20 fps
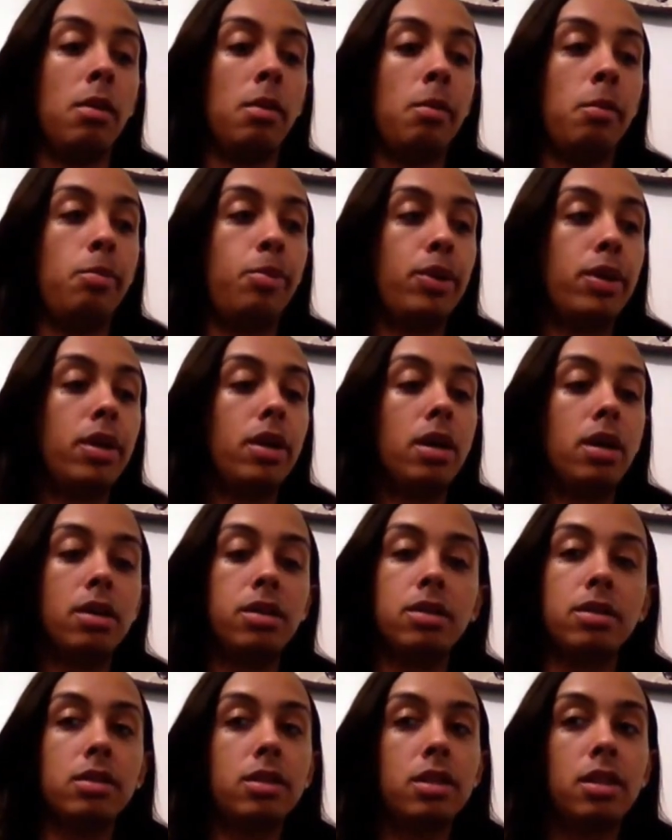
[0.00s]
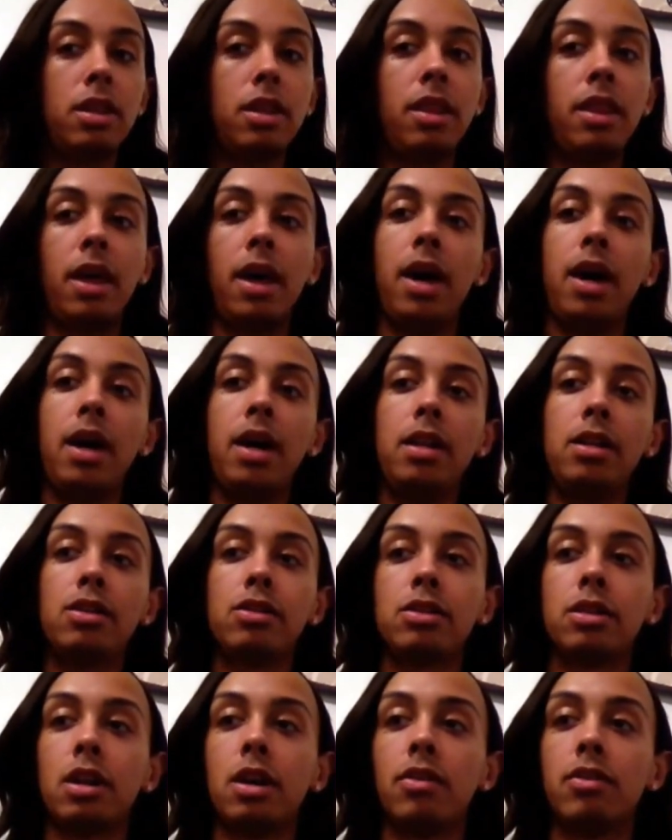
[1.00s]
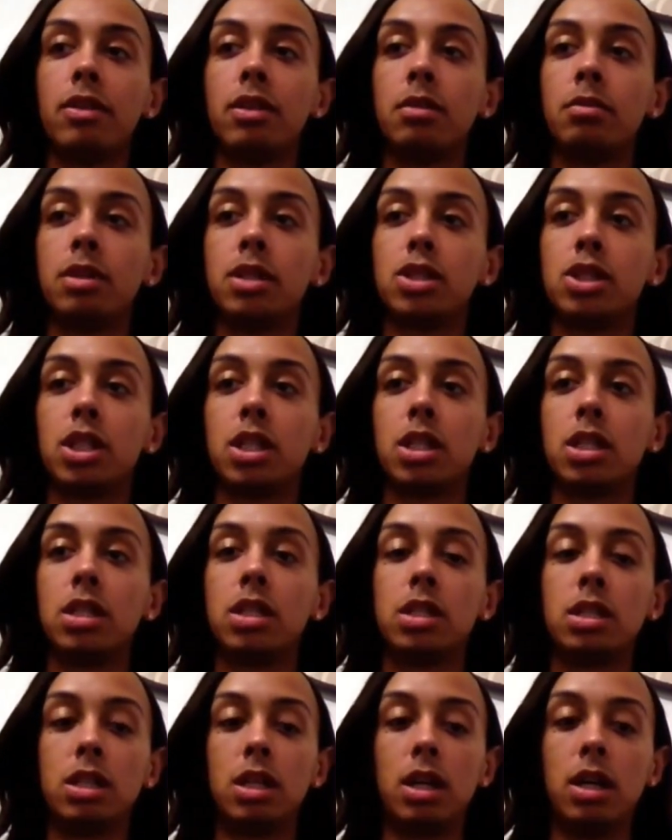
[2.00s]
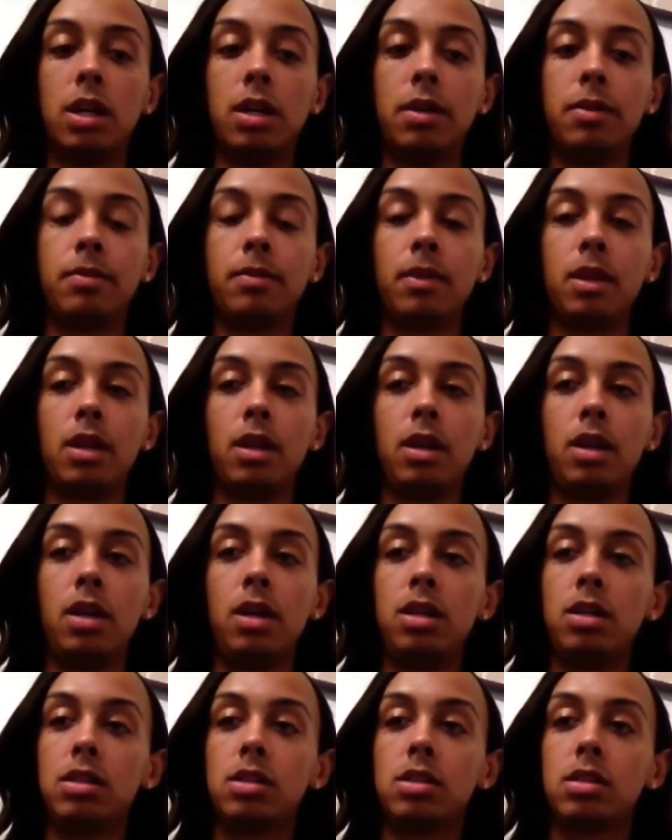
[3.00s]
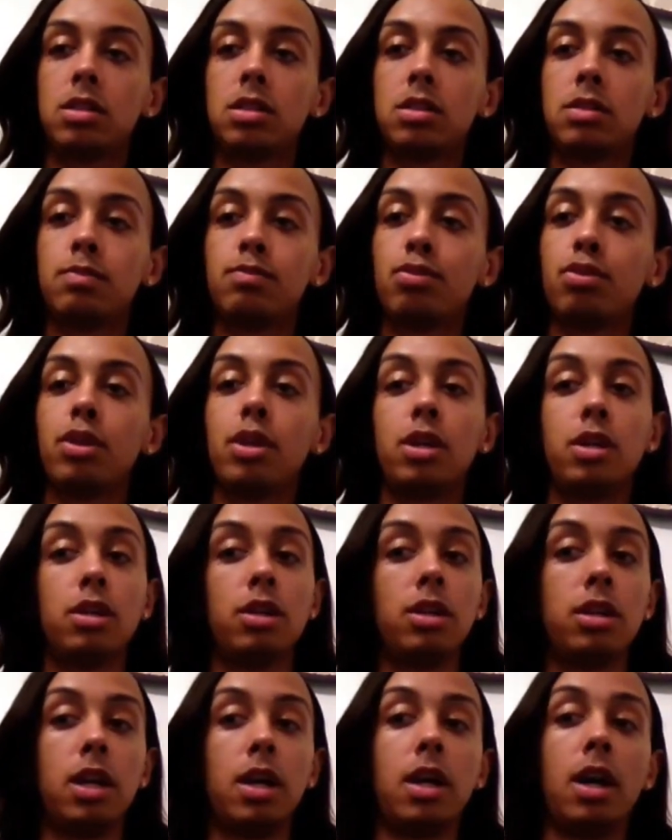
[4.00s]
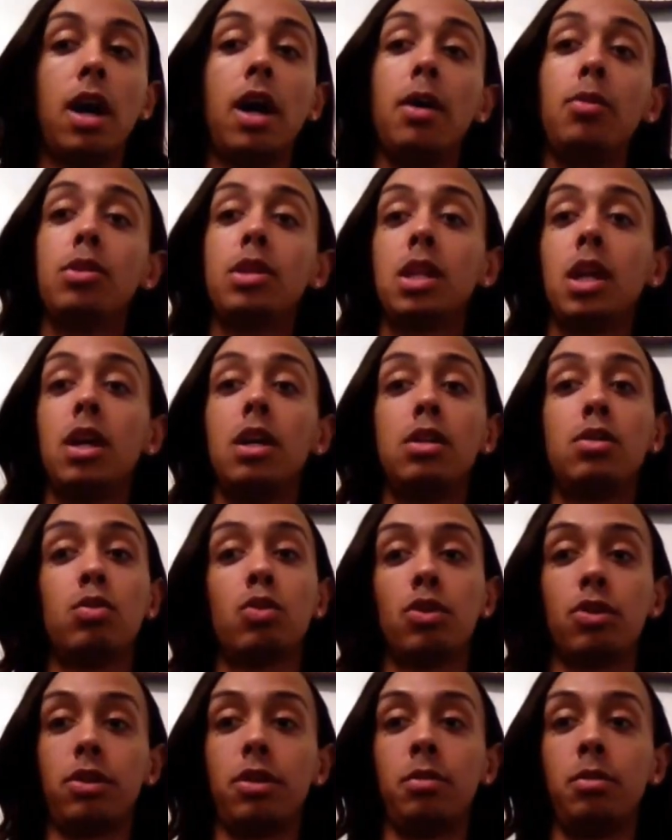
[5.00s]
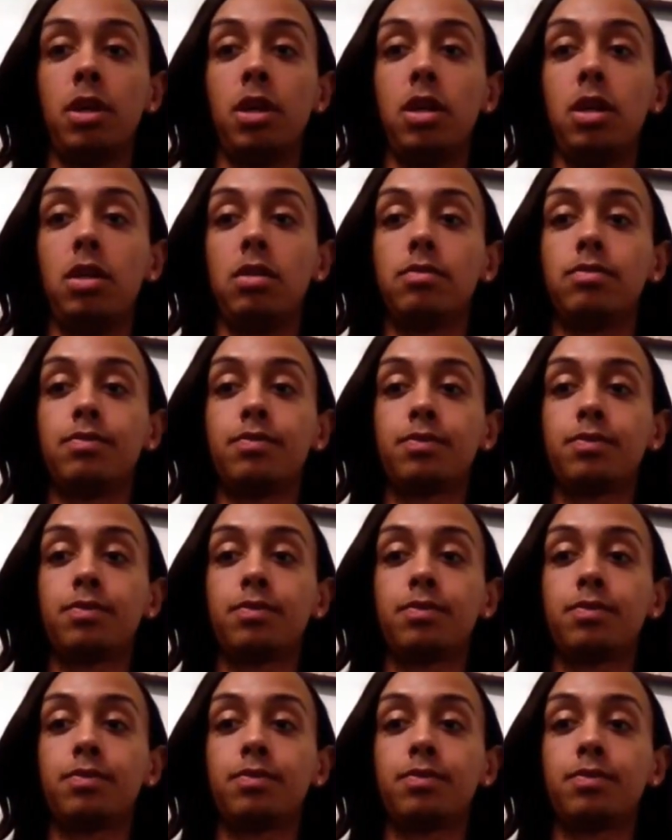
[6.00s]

But other than that, there's not really much I can say. It's pretty good. Like, I would say it's worth the money.